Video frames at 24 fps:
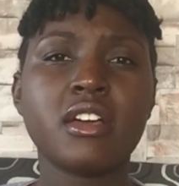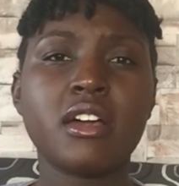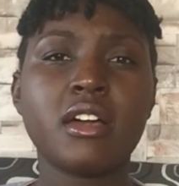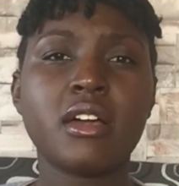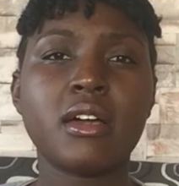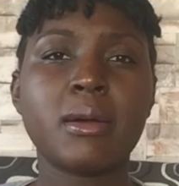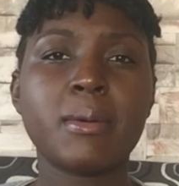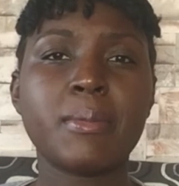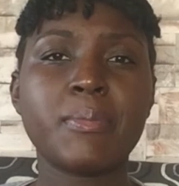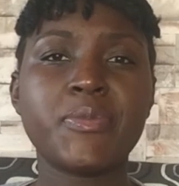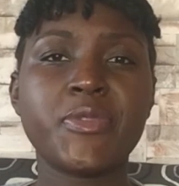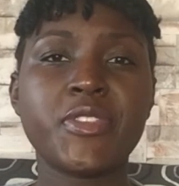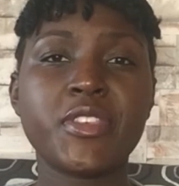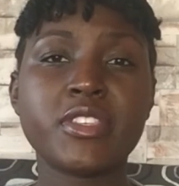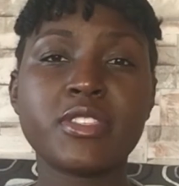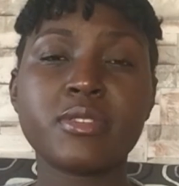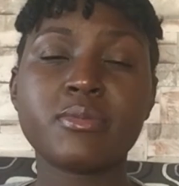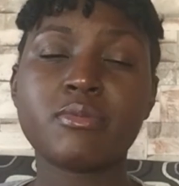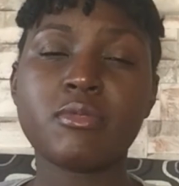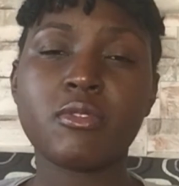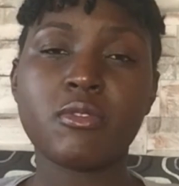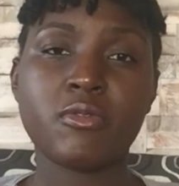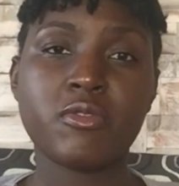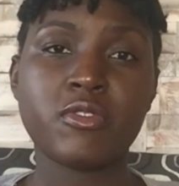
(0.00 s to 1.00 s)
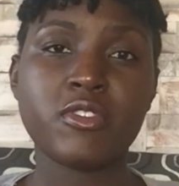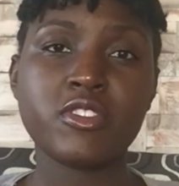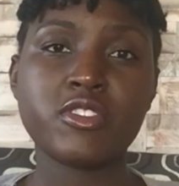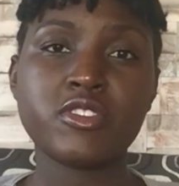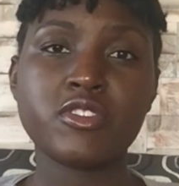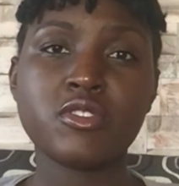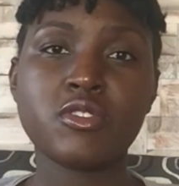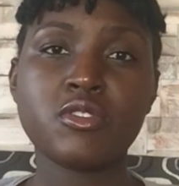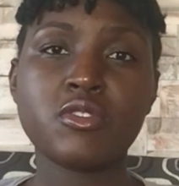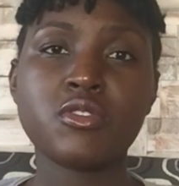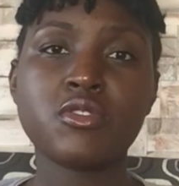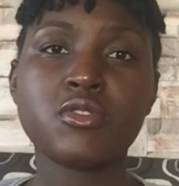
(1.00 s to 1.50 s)
this provision,
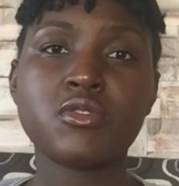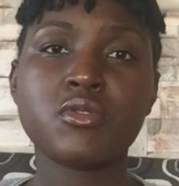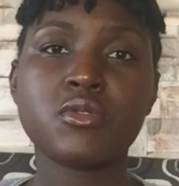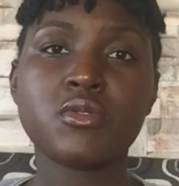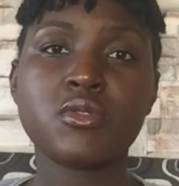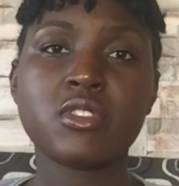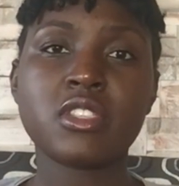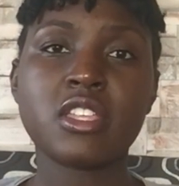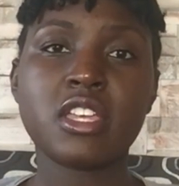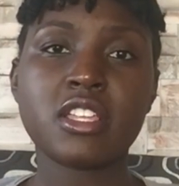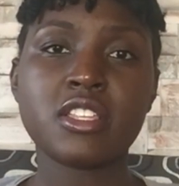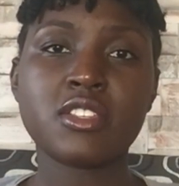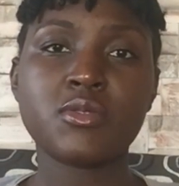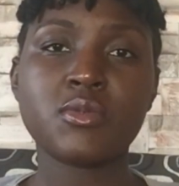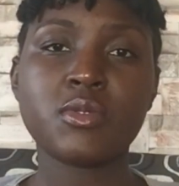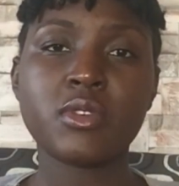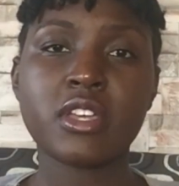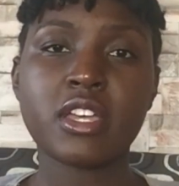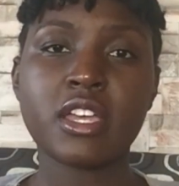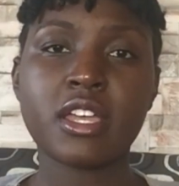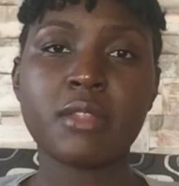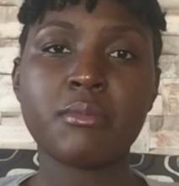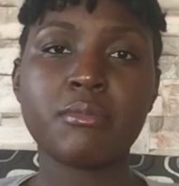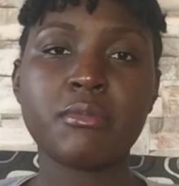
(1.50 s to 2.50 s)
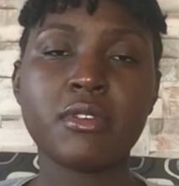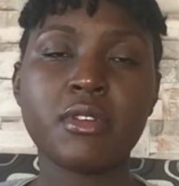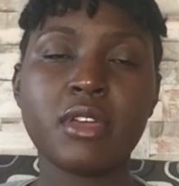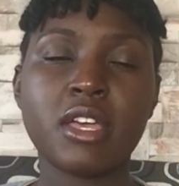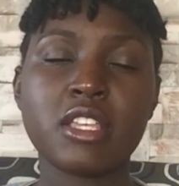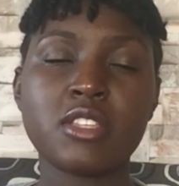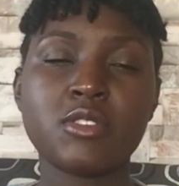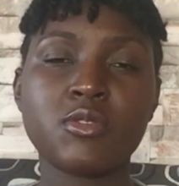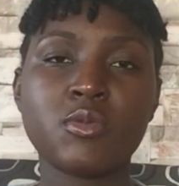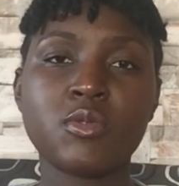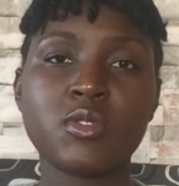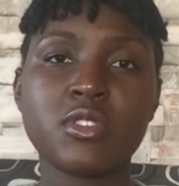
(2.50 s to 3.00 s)
so that we can be, as we
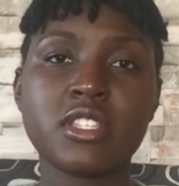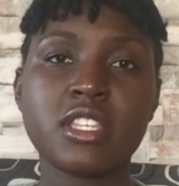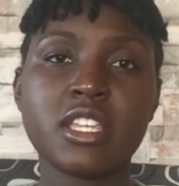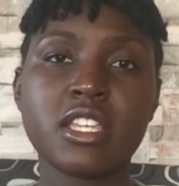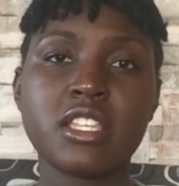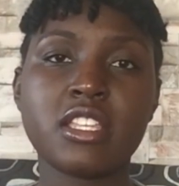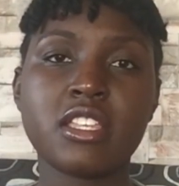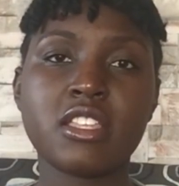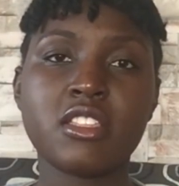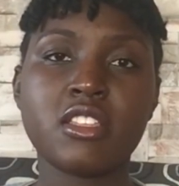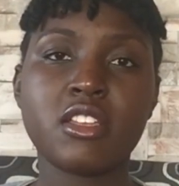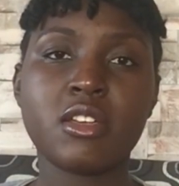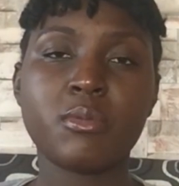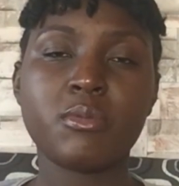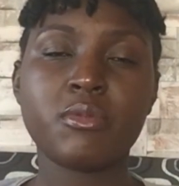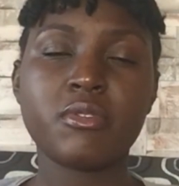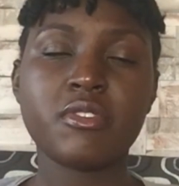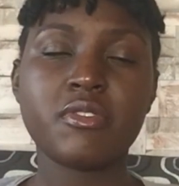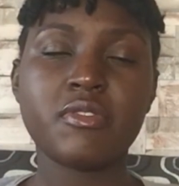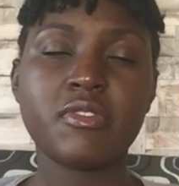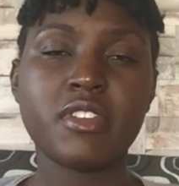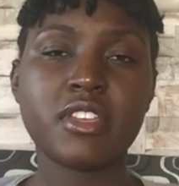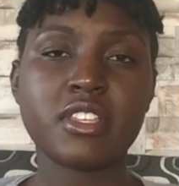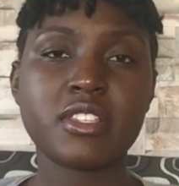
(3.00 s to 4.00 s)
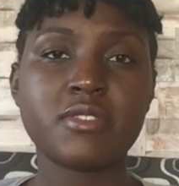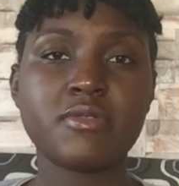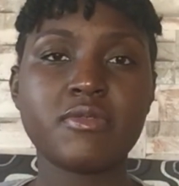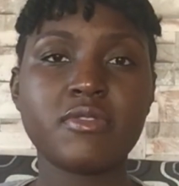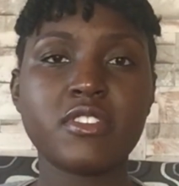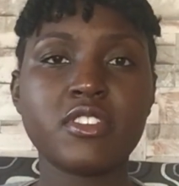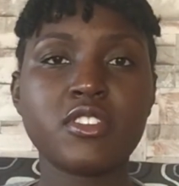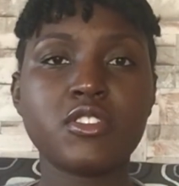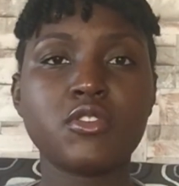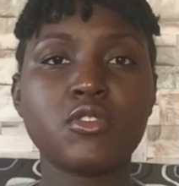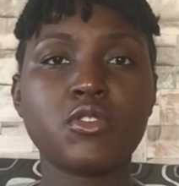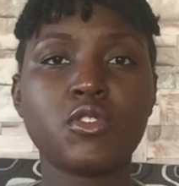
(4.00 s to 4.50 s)
said in our previous
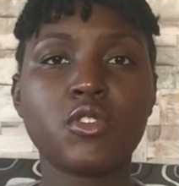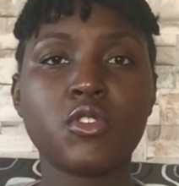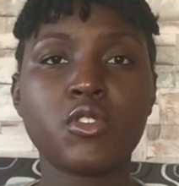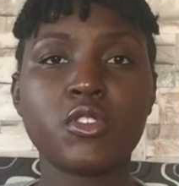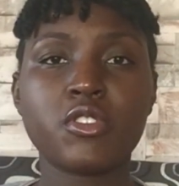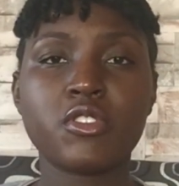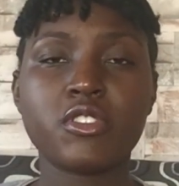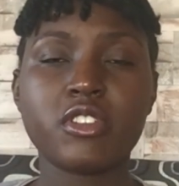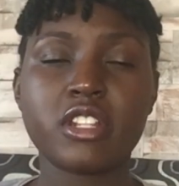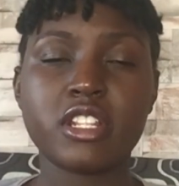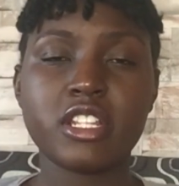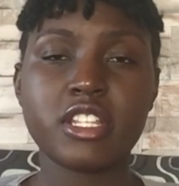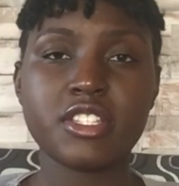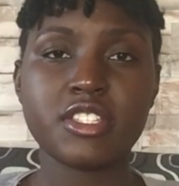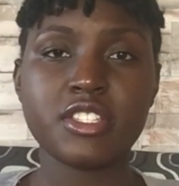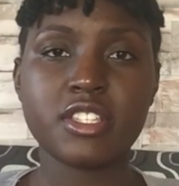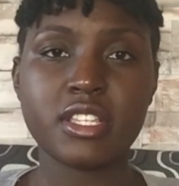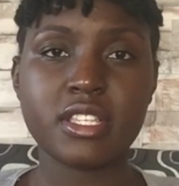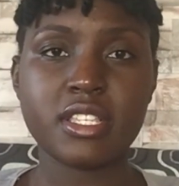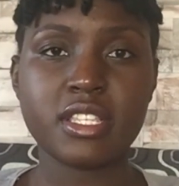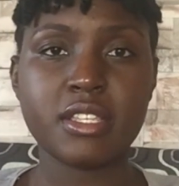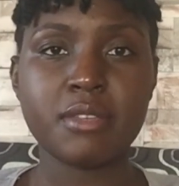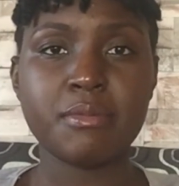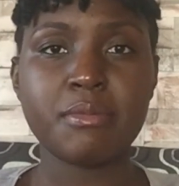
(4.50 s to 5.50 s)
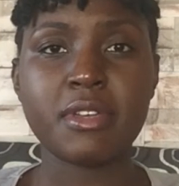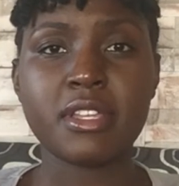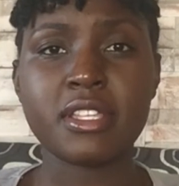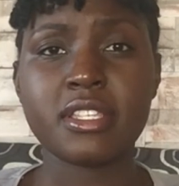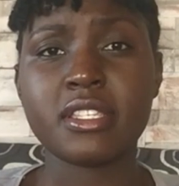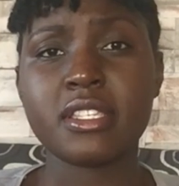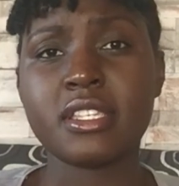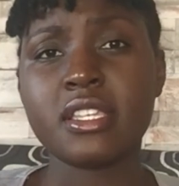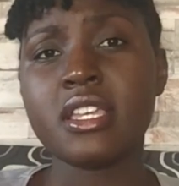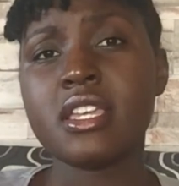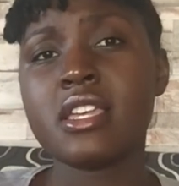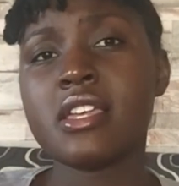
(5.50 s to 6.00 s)
video on religious liberty,
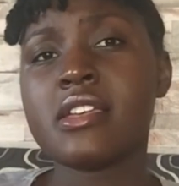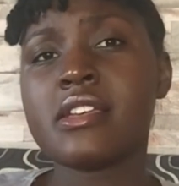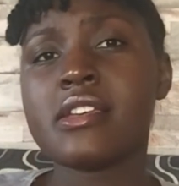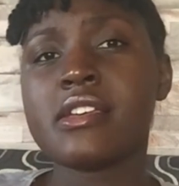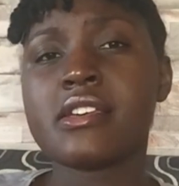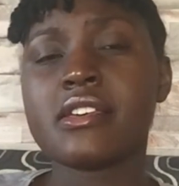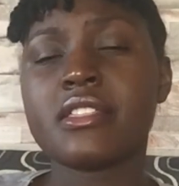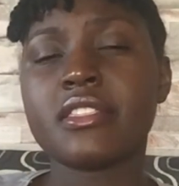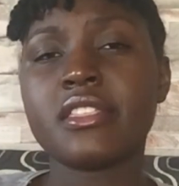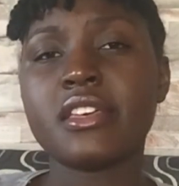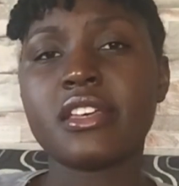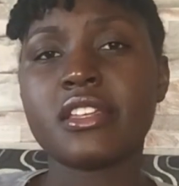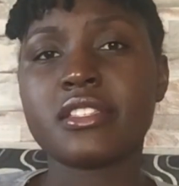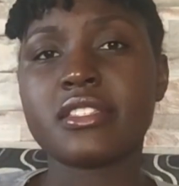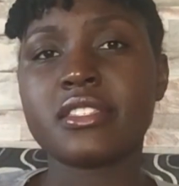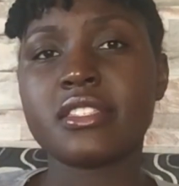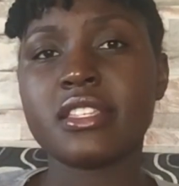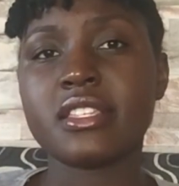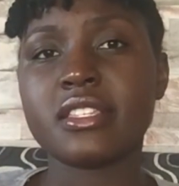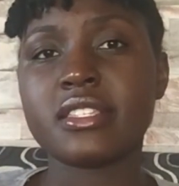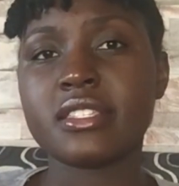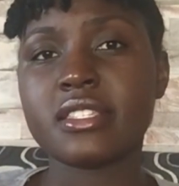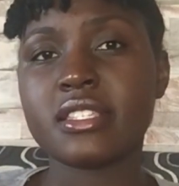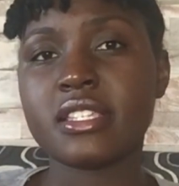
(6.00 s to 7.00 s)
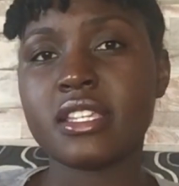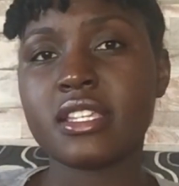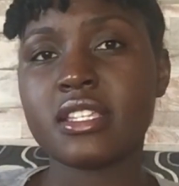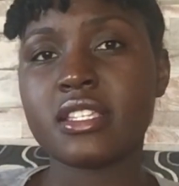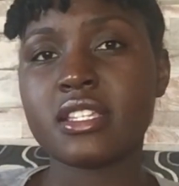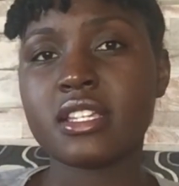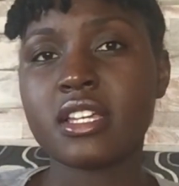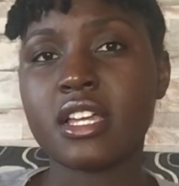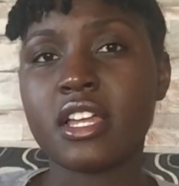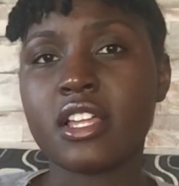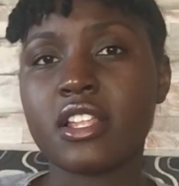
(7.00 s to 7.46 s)
that the state can,